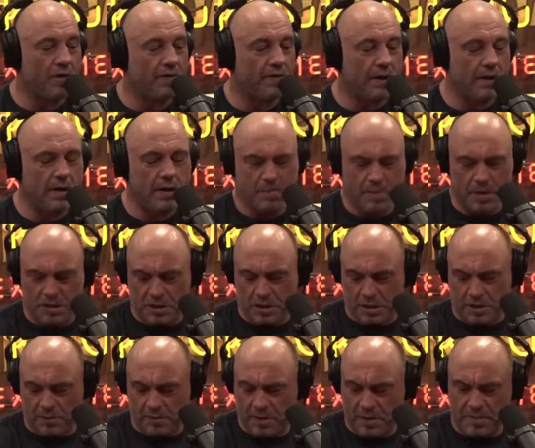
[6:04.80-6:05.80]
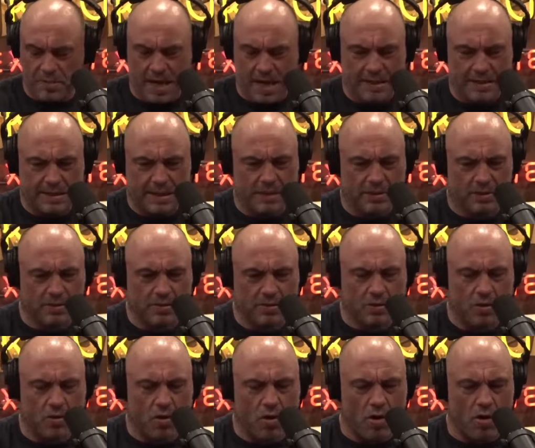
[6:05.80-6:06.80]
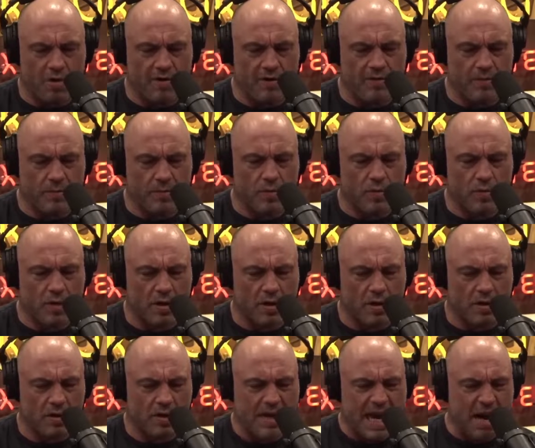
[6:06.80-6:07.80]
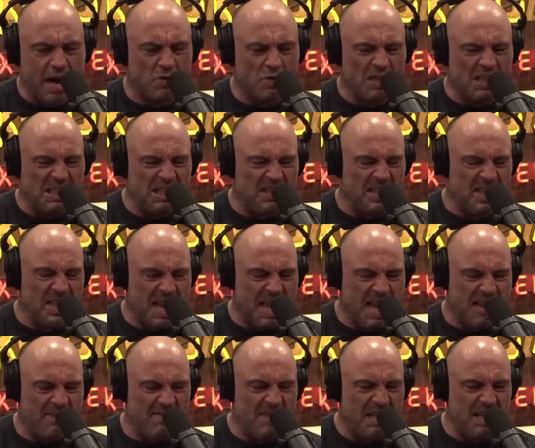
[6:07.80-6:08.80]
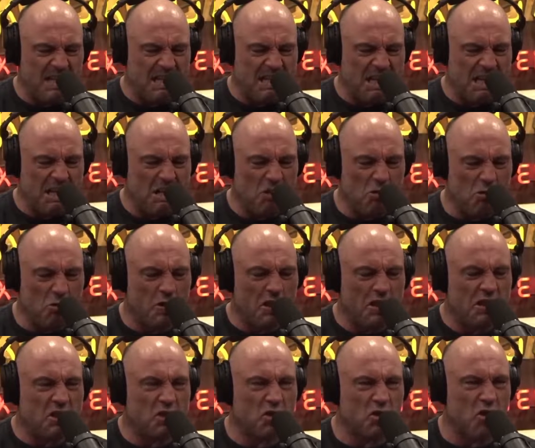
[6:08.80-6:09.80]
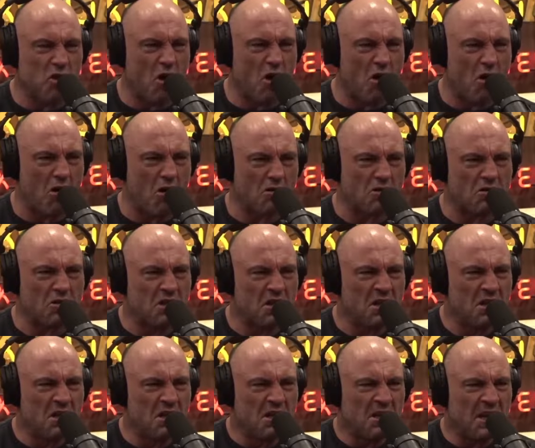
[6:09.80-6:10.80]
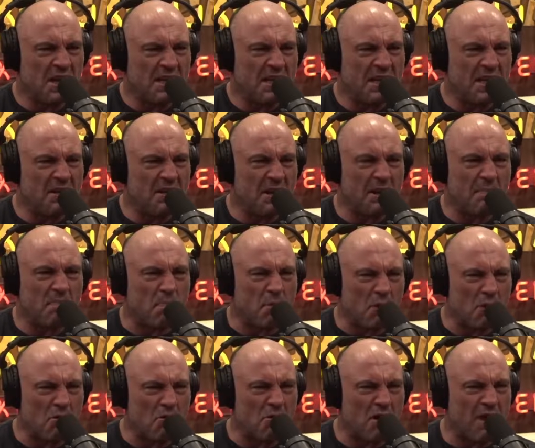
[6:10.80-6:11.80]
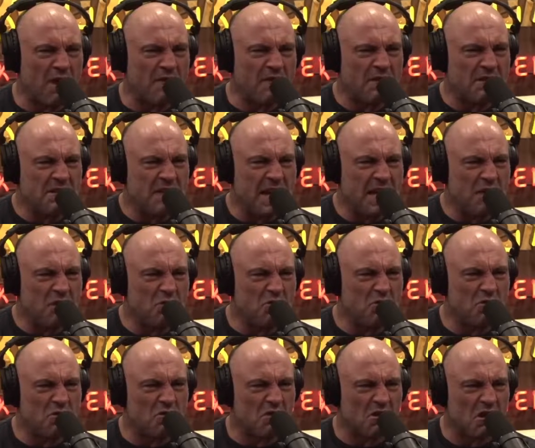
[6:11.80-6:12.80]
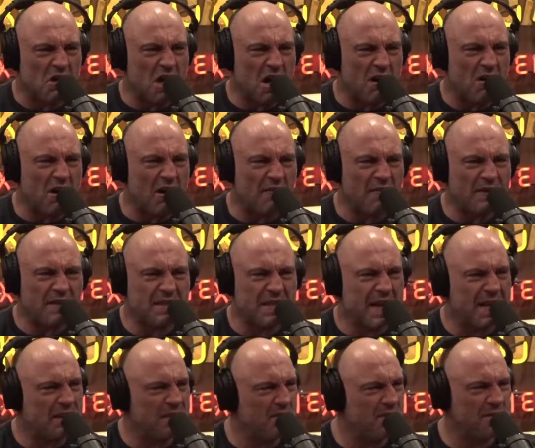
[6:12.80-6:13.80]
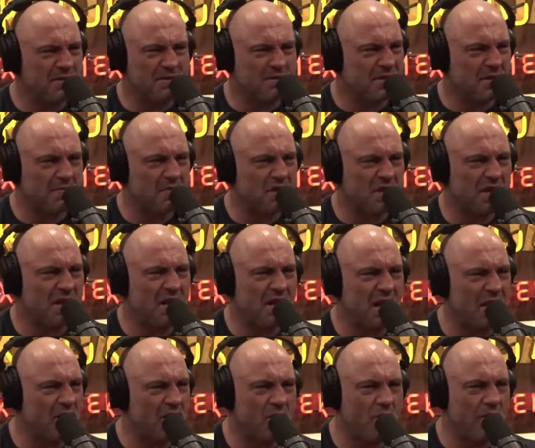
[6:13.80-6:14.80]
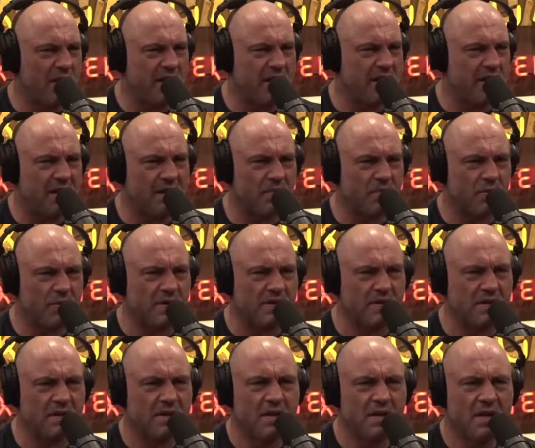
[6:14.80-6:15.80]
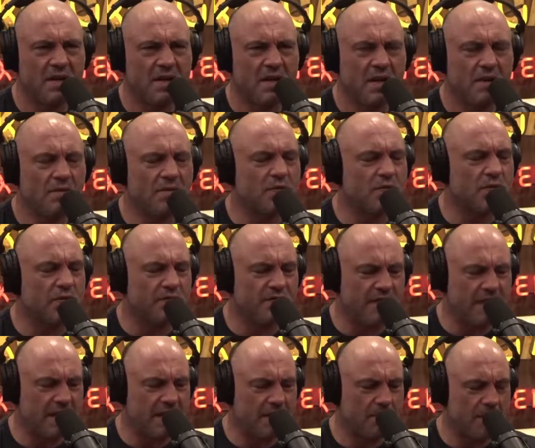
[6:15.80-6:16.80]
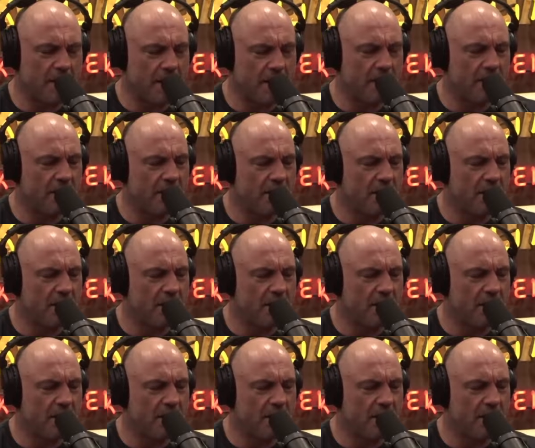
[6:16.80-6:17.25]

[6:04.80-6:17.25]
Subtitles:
he had a bunch of like really bad tattoos, and all of them were now these heavy keloid scars. Like he had like burned off his tattoos or cut off his tattoos or some shit. I don't know what he did in prison. He was real vague about it,